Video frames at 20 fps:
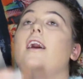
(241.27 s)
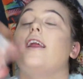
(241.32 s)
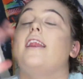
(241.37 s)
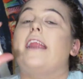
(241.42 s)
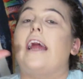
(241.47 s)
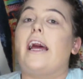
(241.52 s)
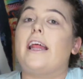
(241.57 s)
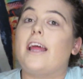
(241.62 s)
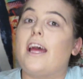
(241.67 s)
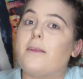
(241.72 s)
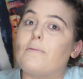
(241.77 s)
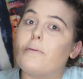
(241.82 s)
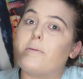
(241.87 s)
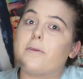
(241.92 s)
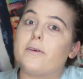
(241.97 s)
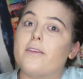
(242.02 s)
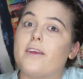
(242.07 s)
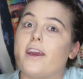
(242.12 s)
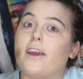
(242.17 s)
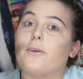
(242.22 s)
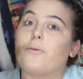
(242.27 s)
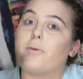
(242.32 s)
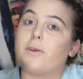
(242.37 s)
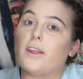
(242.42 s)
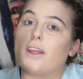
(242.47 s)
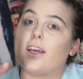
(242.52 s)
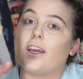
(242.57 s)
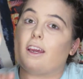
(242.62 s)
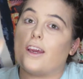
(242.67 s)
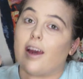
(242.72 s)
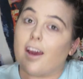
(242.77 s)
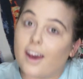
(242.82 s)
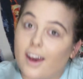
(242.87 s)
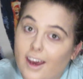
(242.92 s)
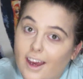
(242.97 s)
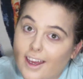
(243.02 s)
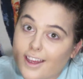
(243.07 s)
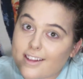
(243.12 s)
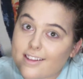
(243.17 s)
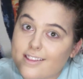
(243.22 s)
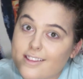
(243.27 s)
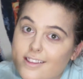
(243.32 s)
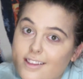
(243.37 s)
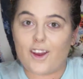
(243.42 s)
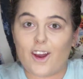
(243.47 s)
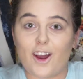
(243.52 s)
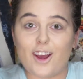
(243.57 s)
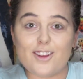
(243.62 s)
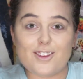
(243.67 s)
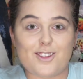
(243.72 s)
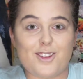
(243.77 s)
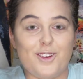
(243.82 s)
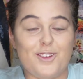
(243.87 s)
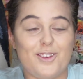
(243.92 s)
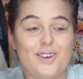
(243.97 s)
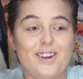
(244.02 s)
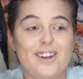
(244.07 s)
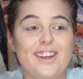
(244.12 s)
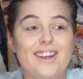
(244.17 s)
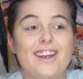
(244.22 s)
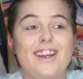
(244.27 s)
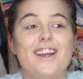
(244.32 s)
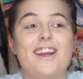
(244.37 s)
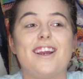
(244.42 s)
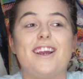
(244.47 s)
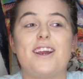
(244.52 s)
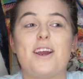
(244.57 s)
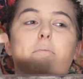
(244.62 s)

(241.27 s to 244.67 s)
Now a lot of people don't like a really cut contour,